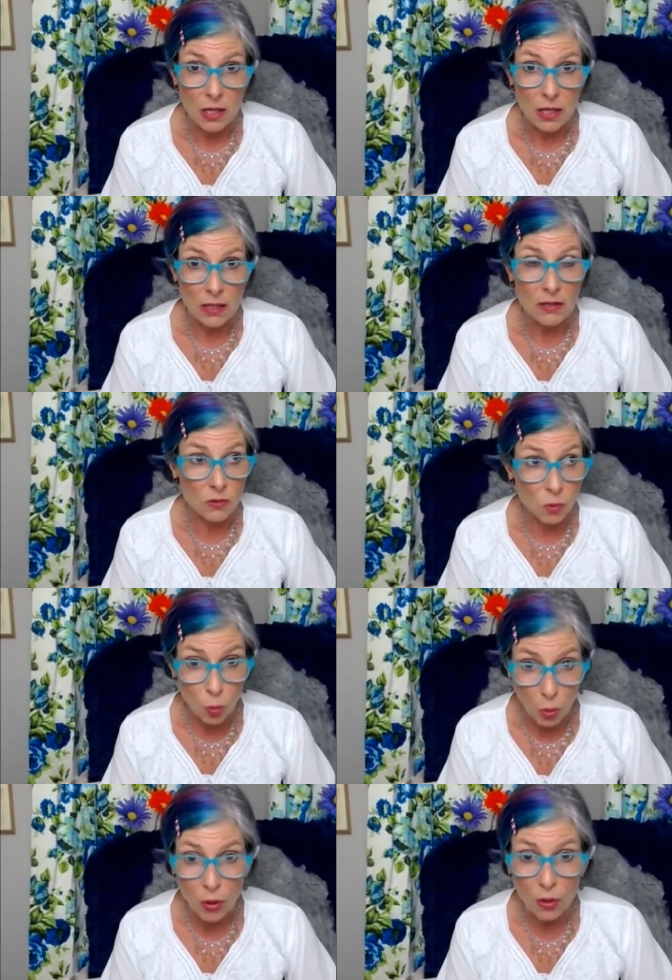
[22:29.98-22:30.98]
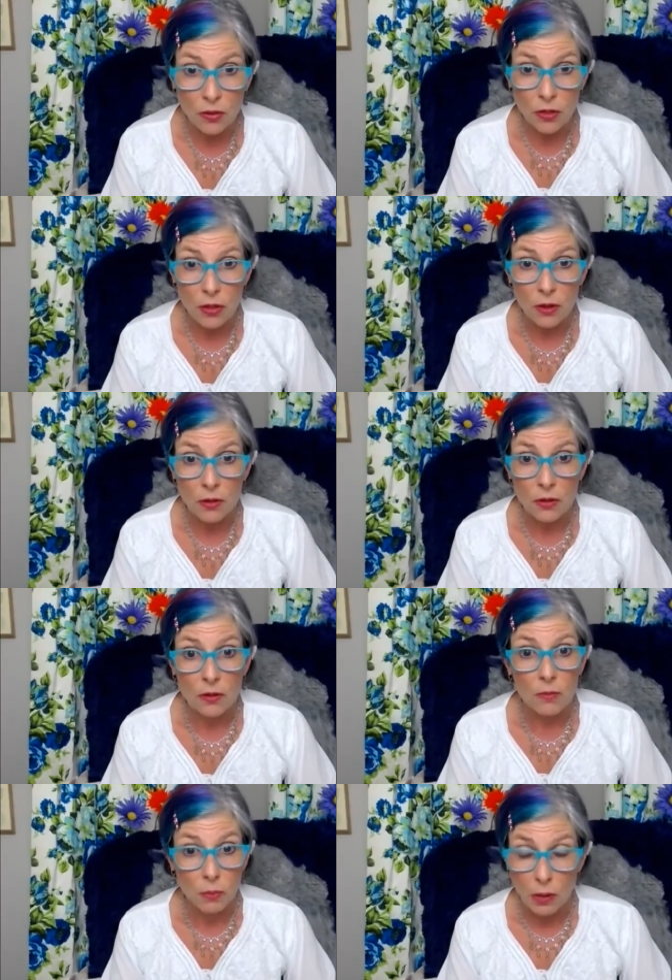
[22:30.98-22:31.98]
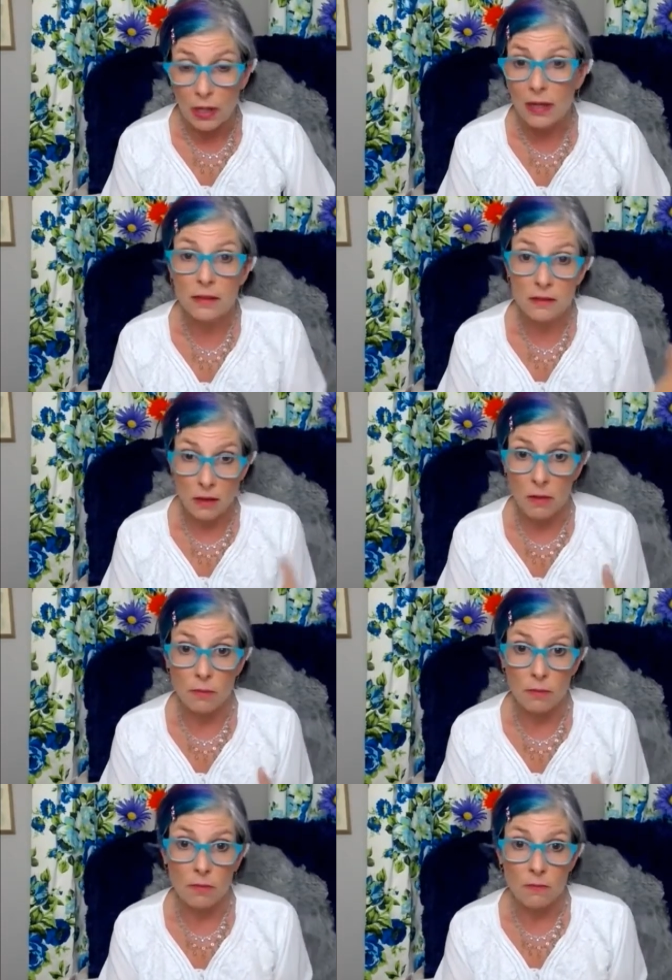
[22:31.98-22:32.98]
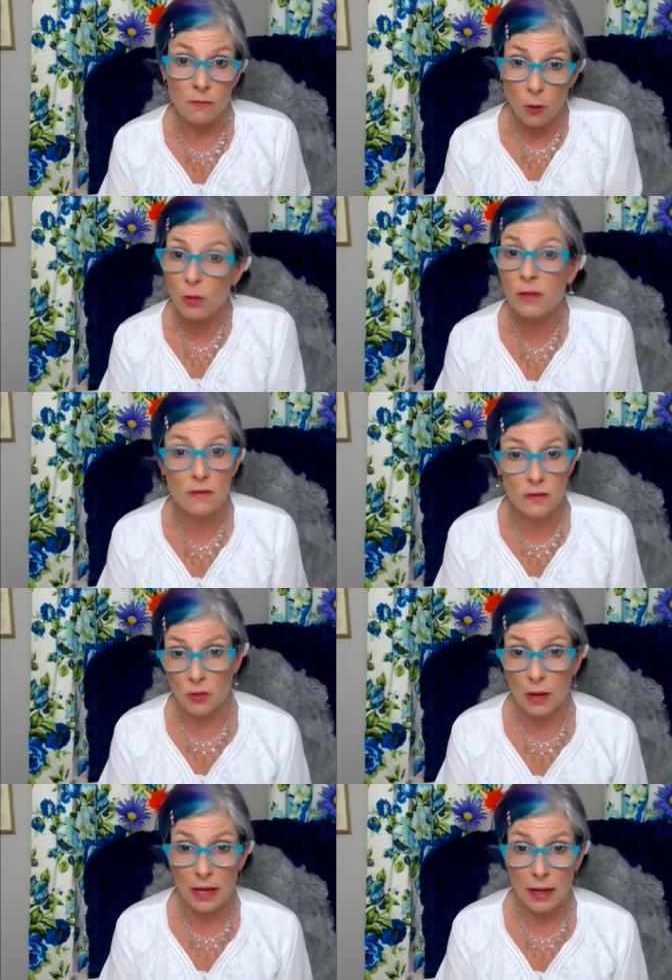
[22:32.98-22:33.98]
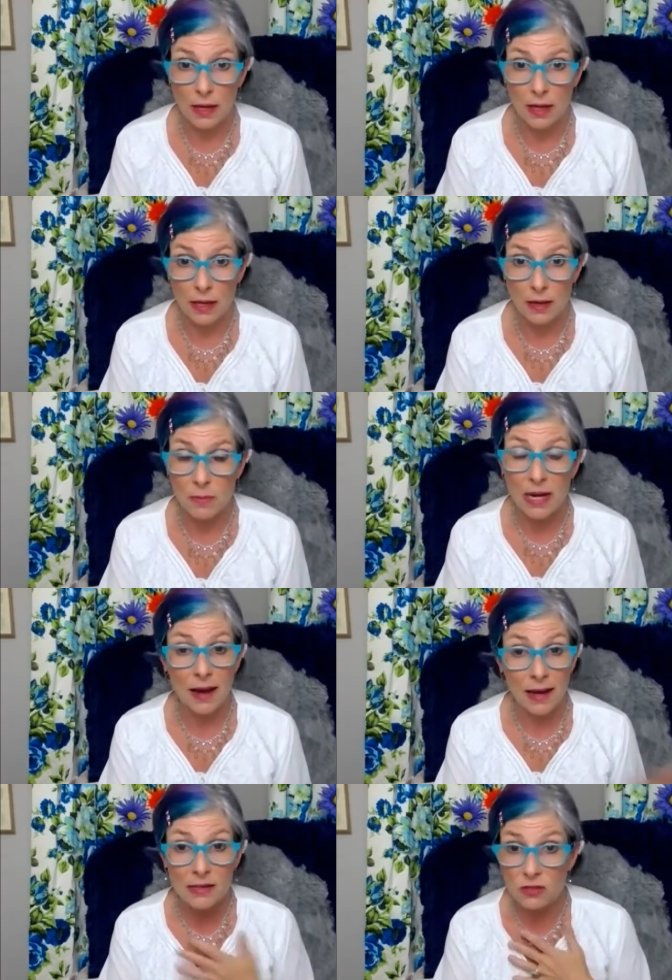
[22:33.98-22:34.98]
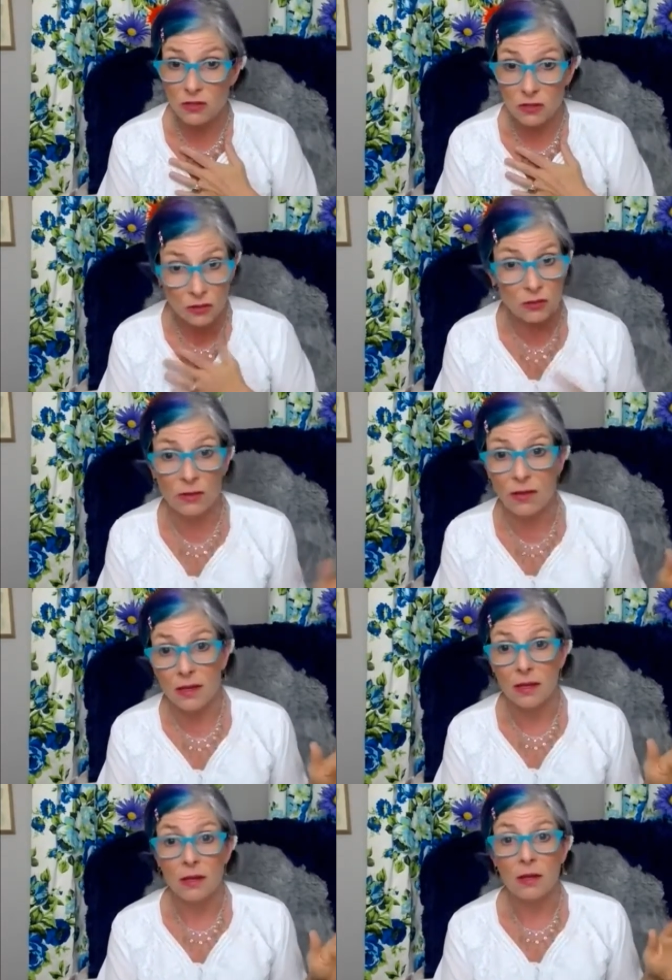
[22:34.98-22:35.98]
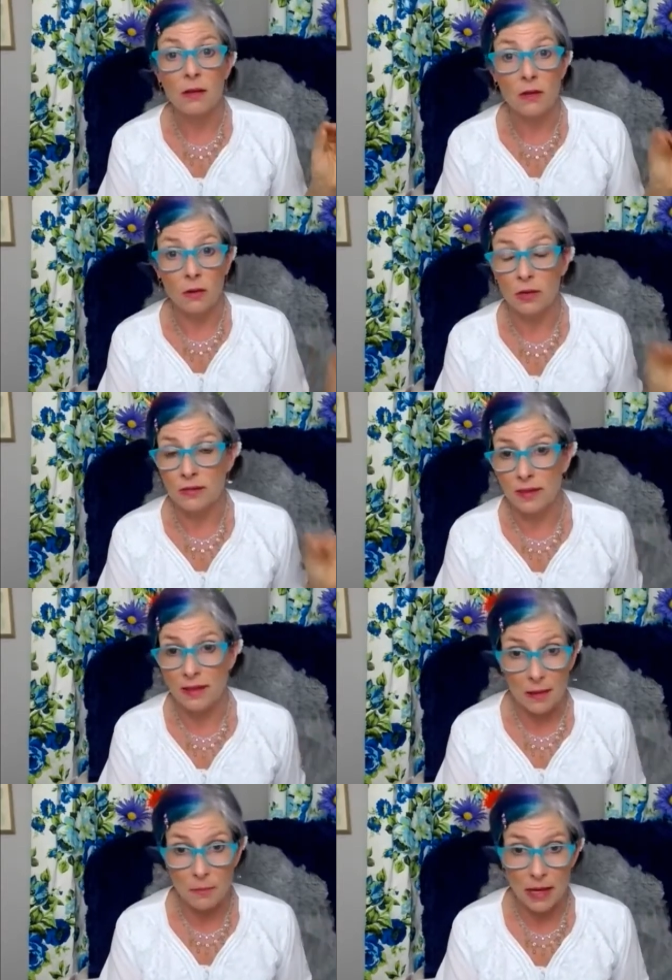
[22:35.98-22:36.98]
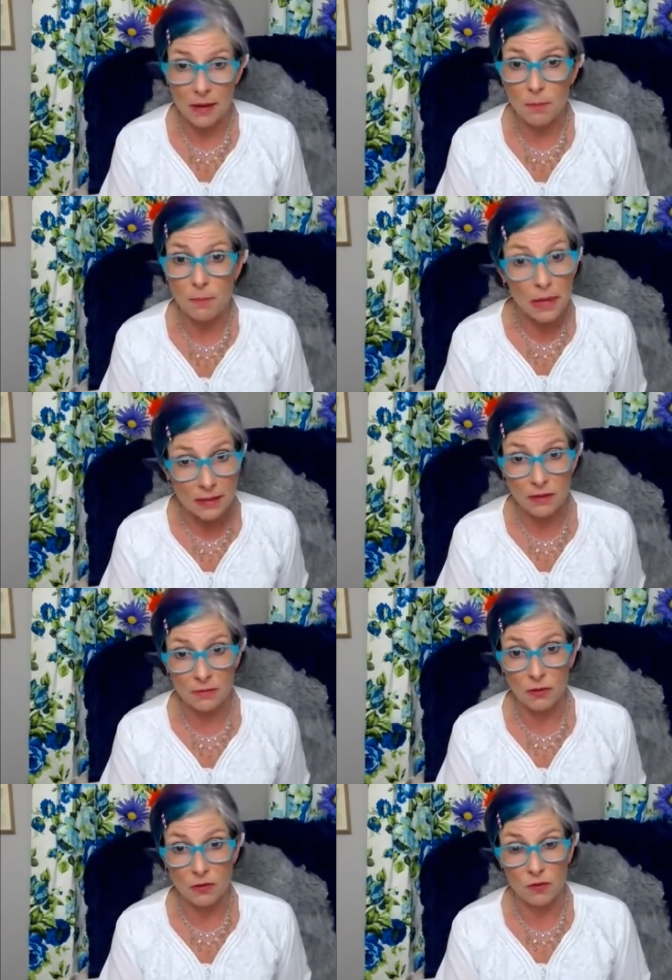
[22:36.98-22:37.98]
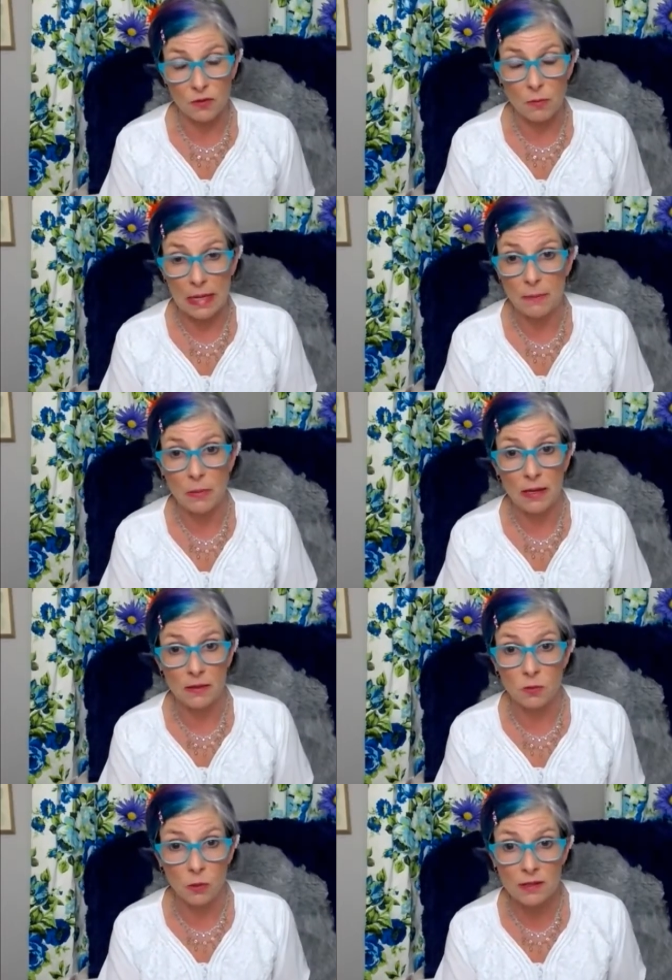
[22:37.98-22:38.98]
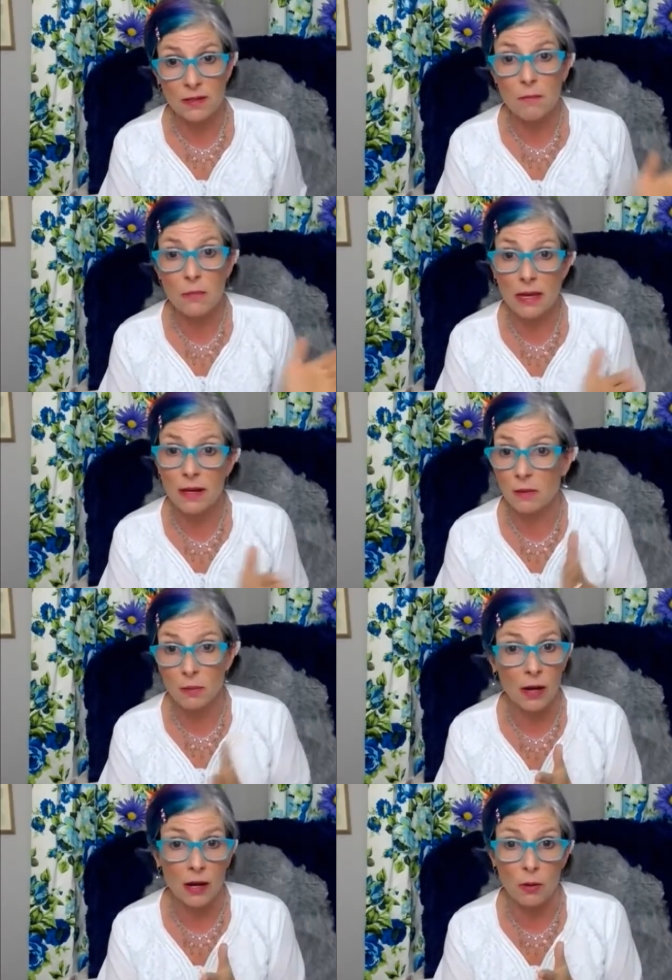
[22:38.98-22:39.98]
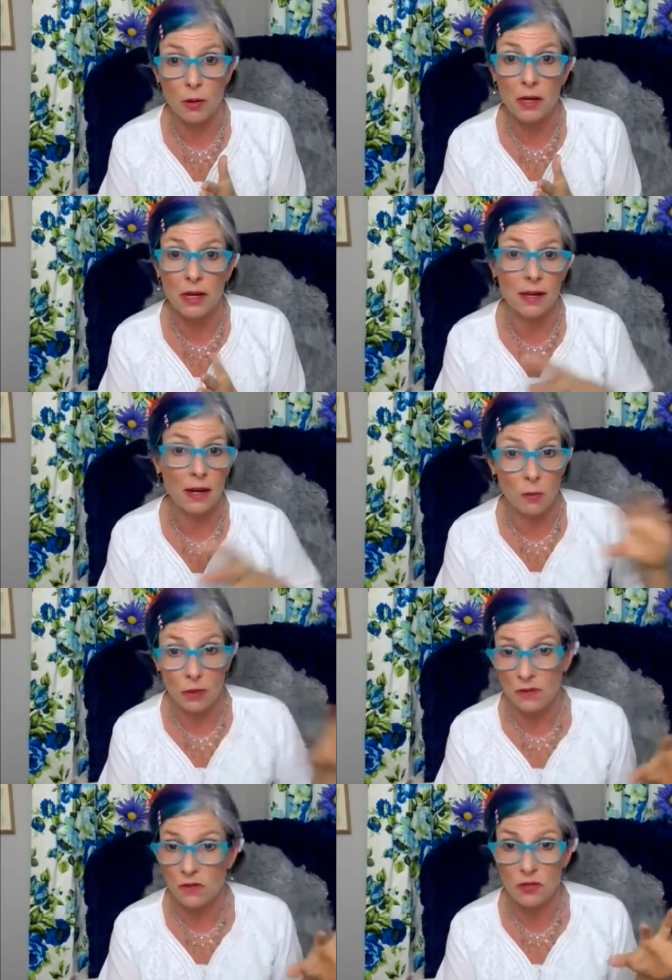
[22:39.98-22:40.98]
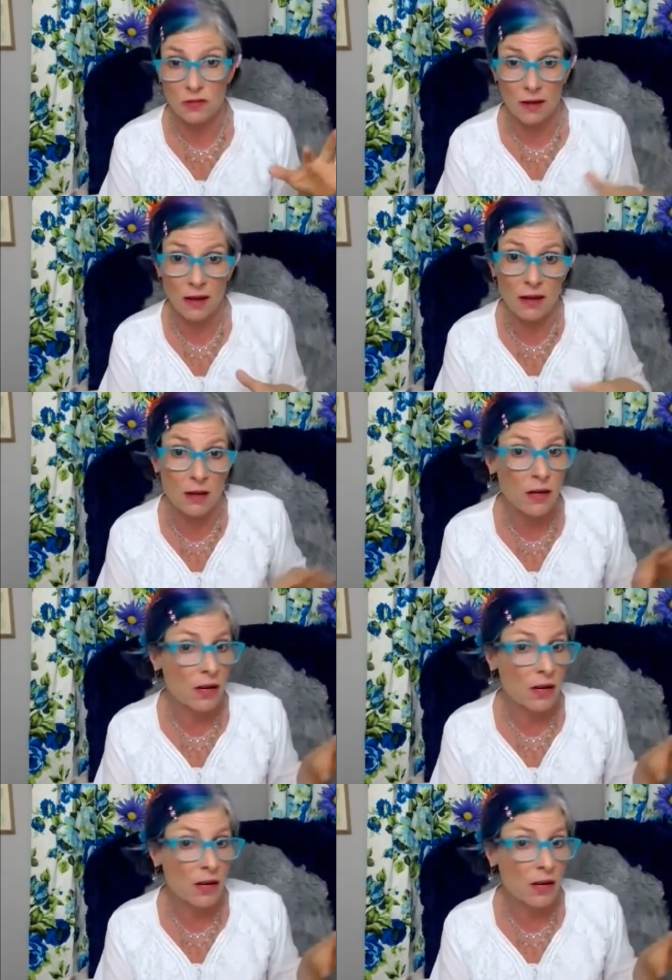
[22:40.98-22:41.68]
It is worth bringing some focus to it. I mean, I certainly noticed that that made a big difference for me because once I made it a priority and I wasn't just kind of